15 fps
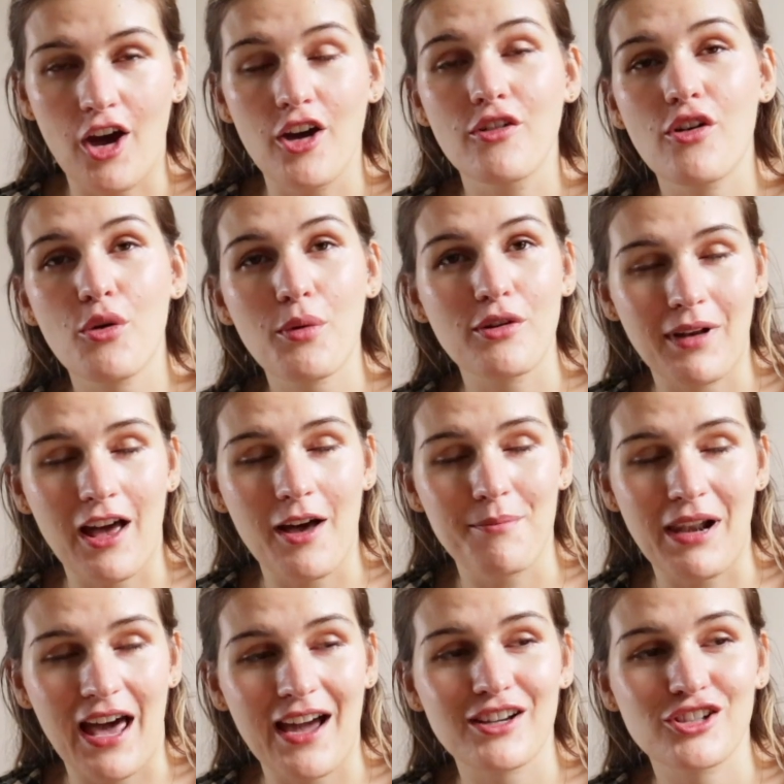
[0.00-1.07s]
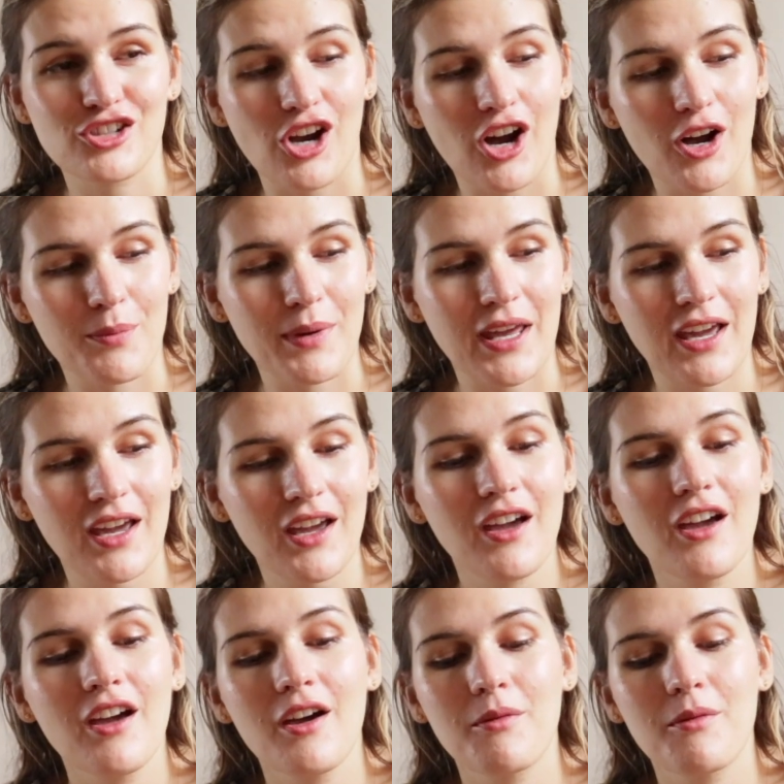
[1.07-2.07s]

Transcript: over with a black Sharpie,